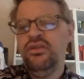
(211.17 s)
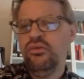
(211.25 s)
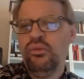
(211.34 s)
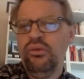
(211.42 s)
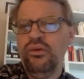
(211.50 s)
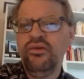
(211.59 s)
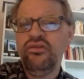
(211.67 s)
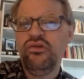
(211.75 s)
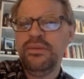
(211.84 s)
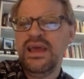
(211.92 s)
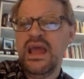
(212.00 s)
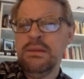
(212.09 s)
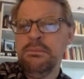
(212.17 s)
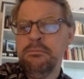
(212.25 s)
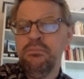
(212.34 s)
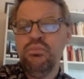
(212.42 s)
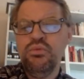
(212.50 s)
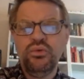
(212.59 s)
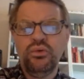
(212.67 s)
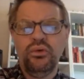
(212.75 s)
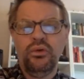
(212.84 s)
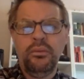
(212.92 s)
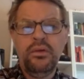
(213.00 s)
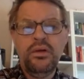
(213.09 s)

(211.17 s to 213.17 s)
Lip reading: there will also be a Moodle